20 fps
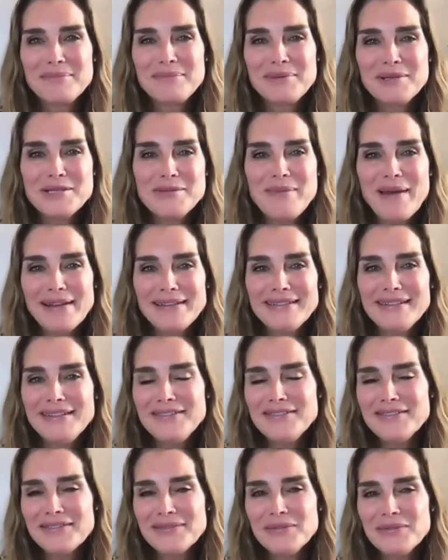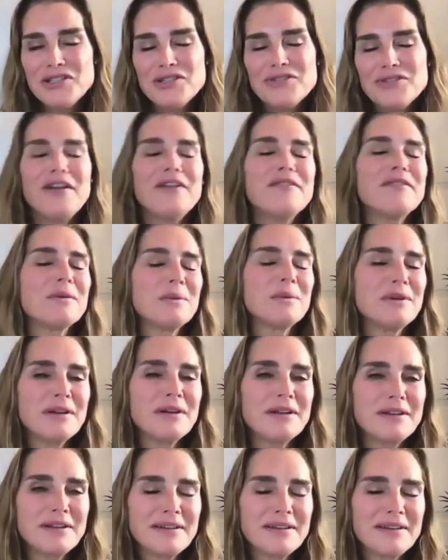Perspective. What's your favorite
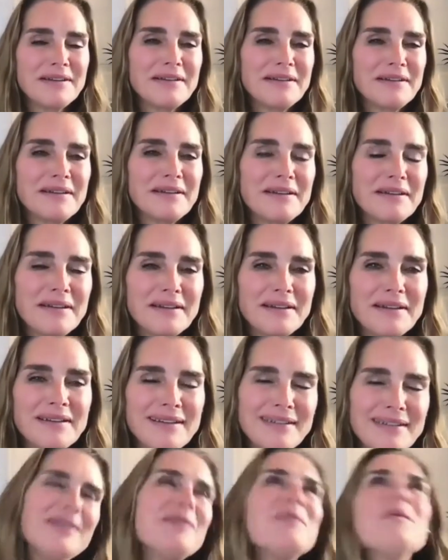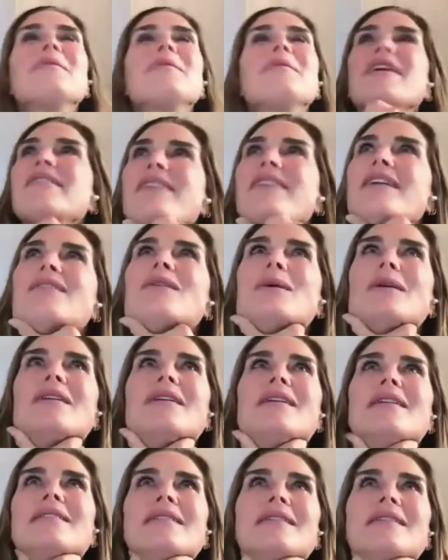word? I don't know my favorite
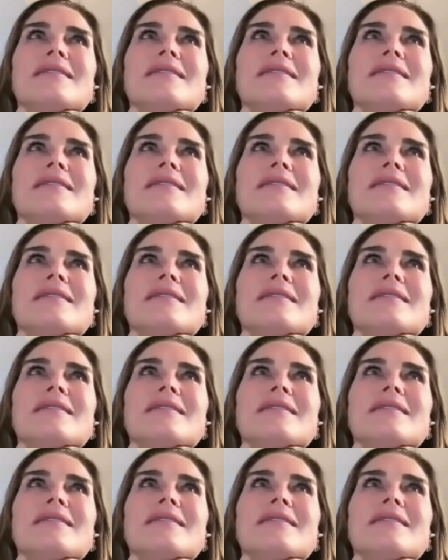word is.